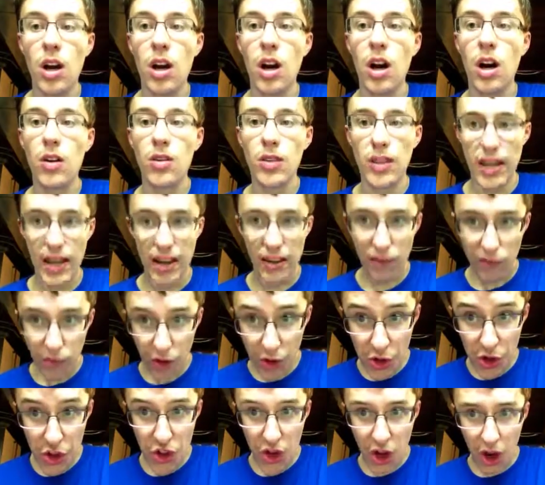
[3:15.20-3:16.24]
Okay,
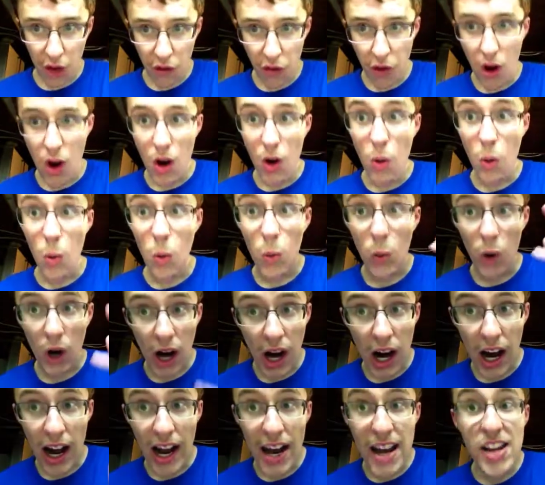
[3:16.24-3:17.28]
first off,
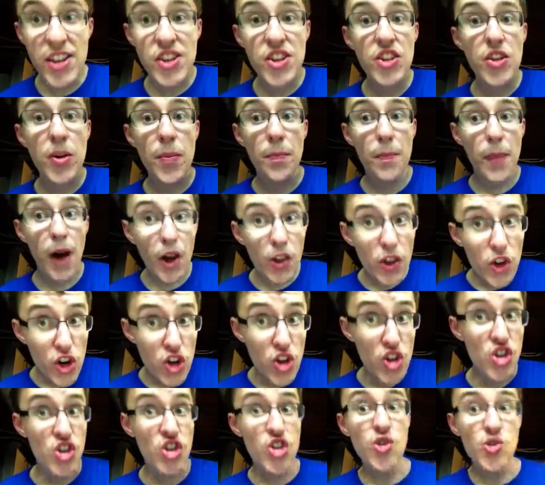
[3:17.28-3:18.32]
why did the mother
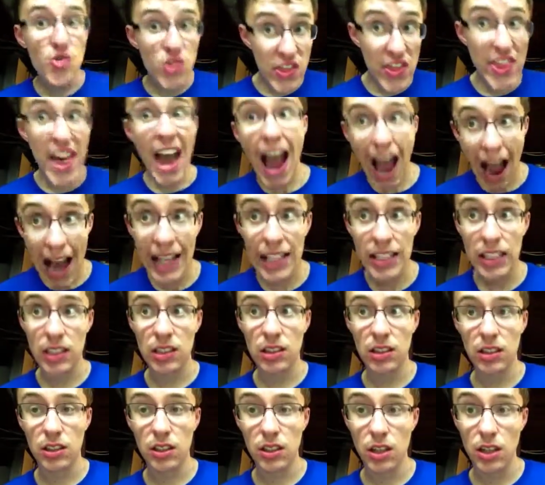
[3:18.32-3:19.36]
do that?
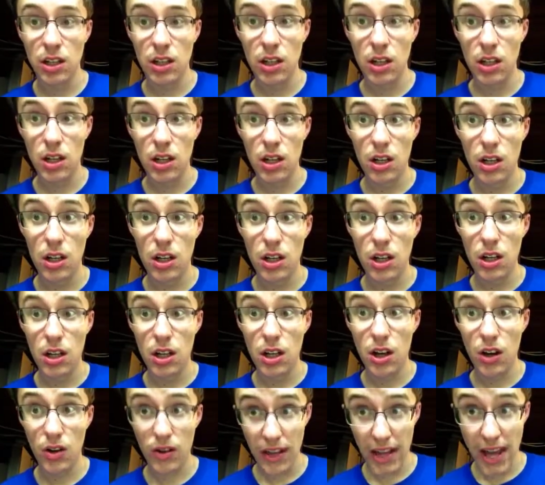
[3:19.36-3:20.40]

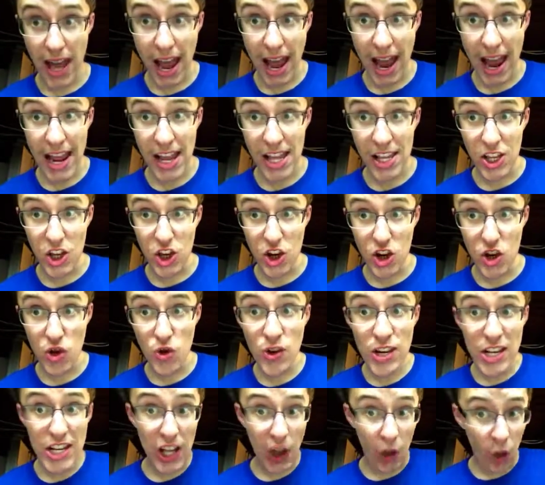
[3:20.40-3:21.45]
Okay, you
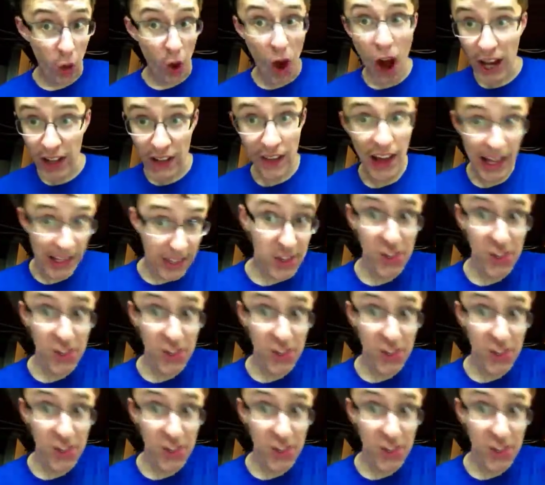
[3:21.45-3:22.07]
need to lock that